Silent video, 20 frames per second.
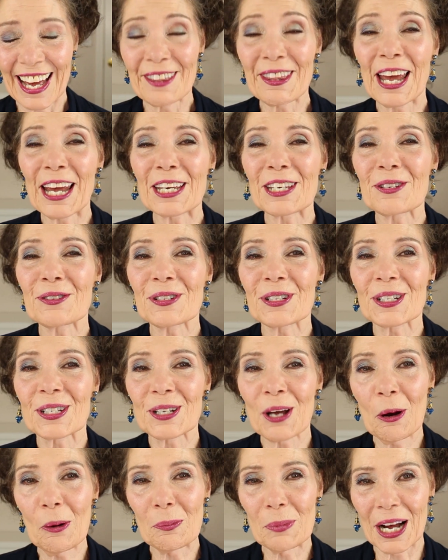Thank you
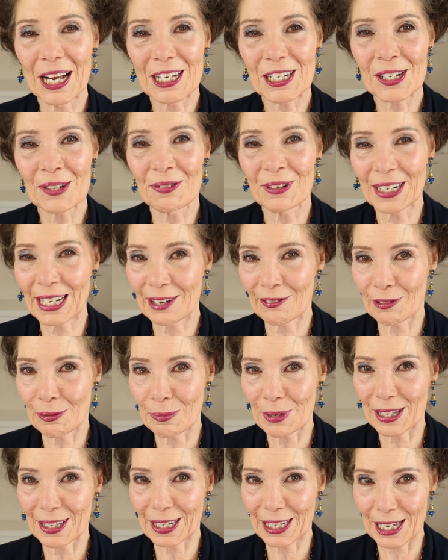so much for giving
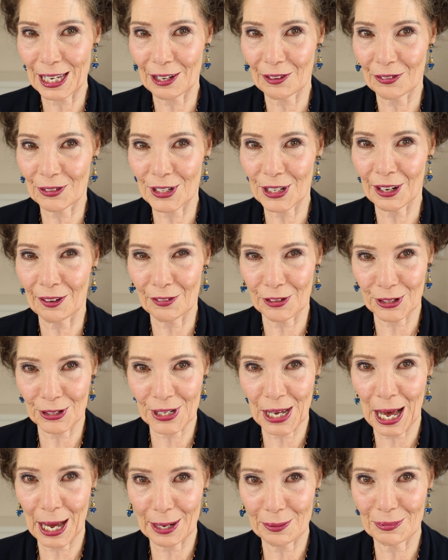me the gift of your
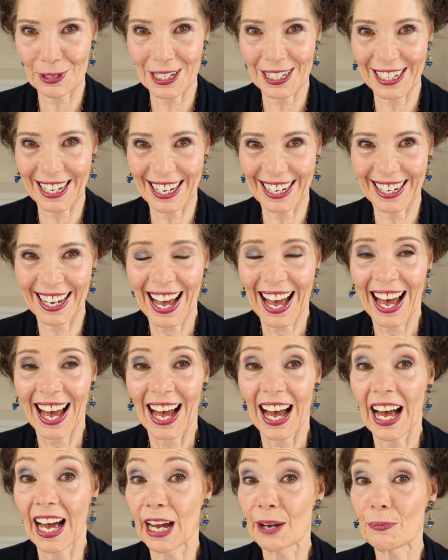time today.
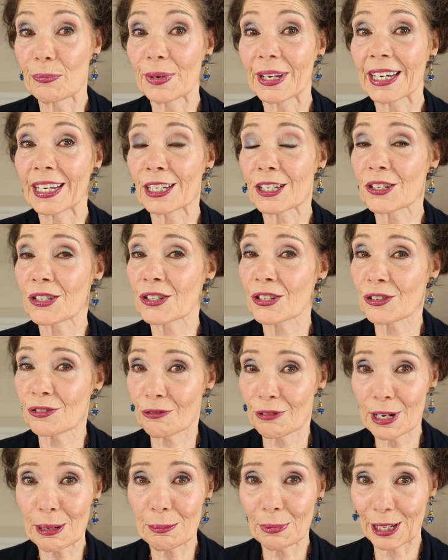I'm
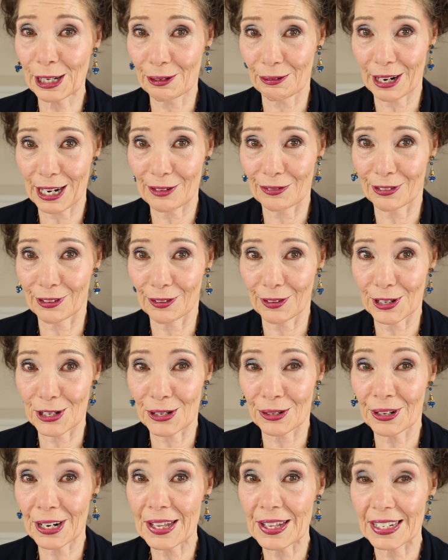extremely grateful that
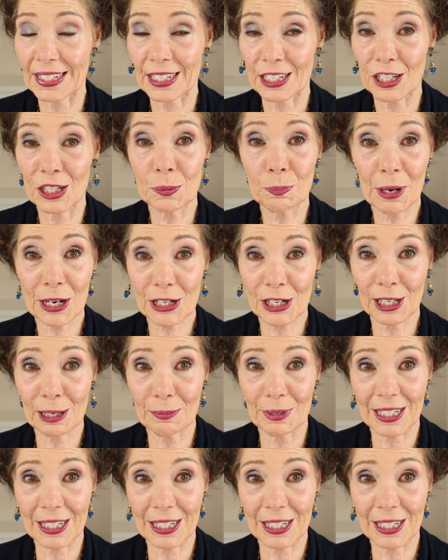during this especially